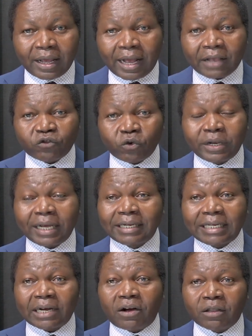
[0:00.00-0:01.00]
and so they can
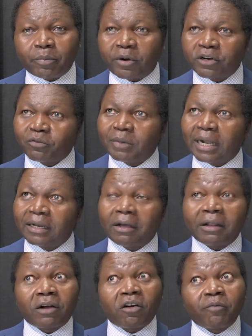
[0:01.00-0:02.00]
take all the punishment, and the
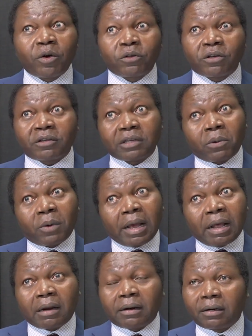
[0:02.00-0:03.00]
other government will just say,
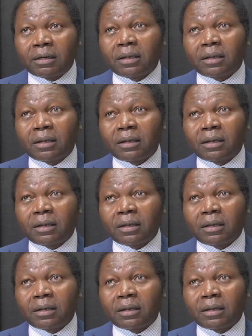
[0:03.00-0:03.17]
well,